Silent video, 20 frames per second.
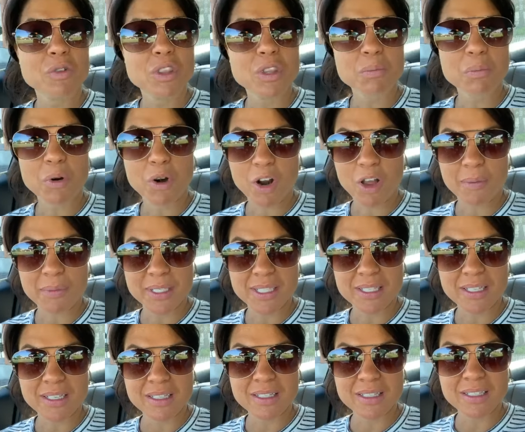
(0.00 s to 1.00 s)
with the
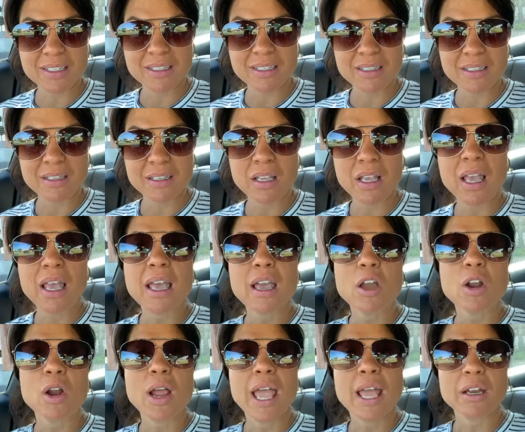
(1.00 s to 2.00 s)
promises,
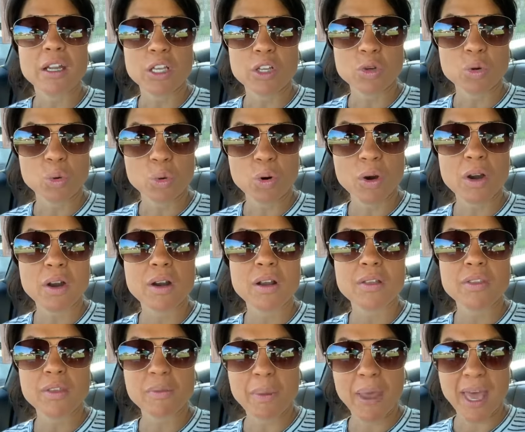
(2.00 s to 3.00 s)
and ignore
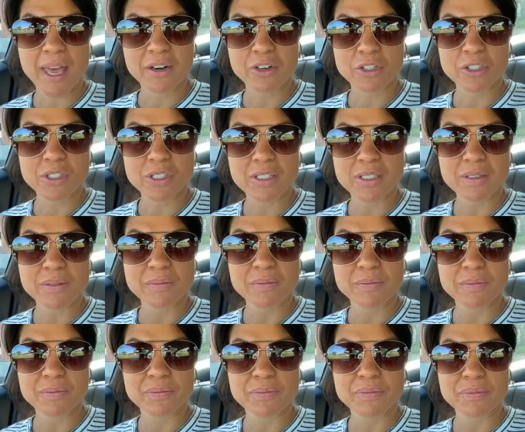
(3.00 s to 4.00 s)
the patterns.
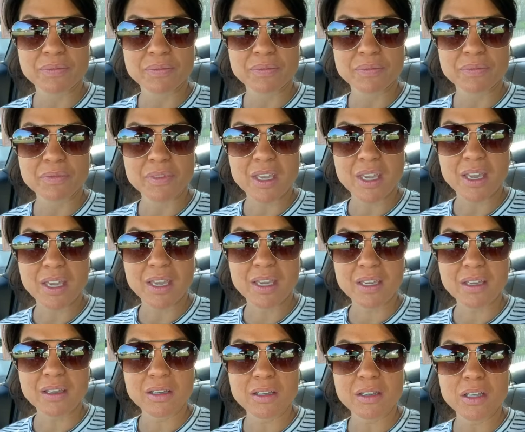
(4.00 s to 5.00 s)

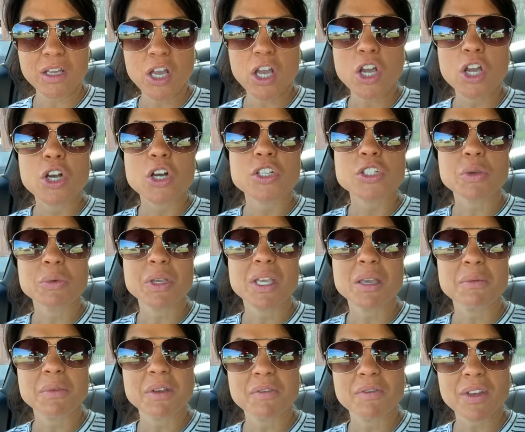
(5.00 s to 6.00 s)
Okay? So it
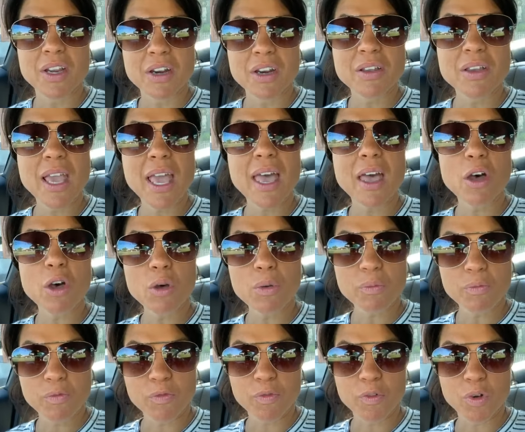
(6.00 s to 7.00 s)
can be very
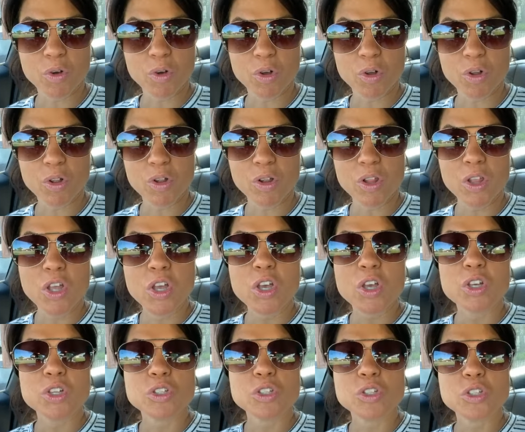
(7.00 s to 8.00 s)
helpful
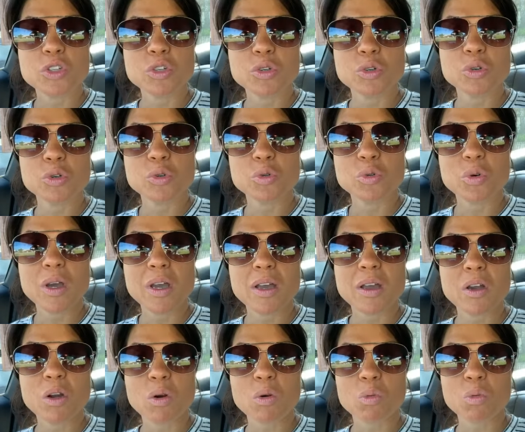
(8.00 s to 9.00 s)
to
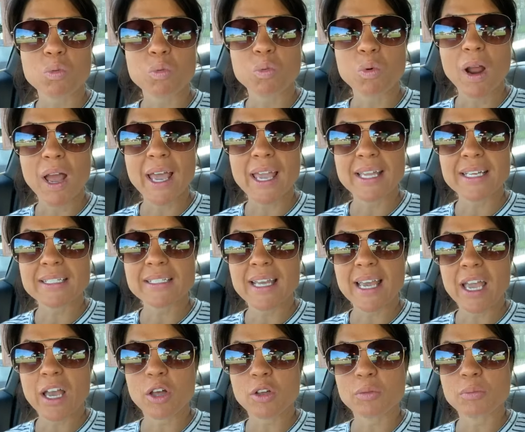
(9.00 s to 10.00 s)
write
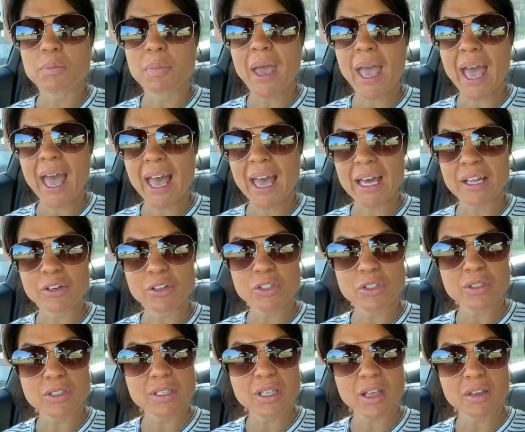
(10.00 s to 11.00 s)
down
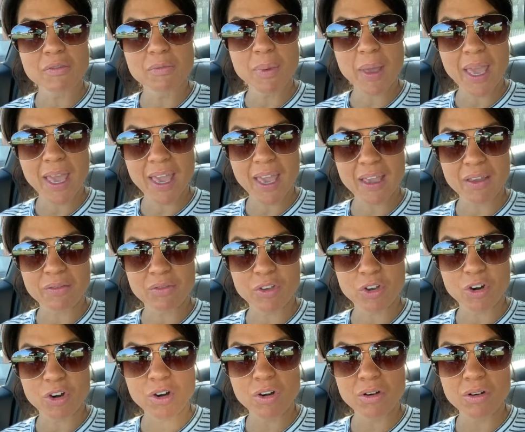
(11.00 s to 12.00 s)
patterns of
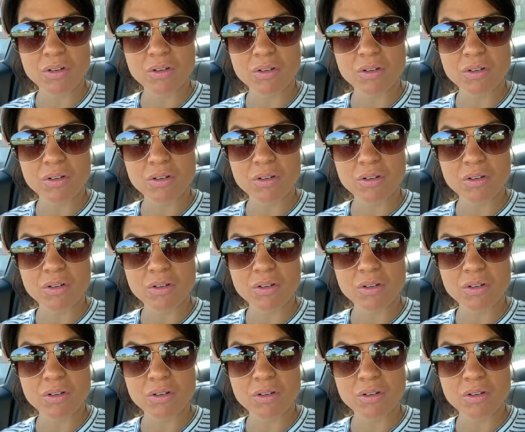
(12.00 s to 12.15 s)
behavior.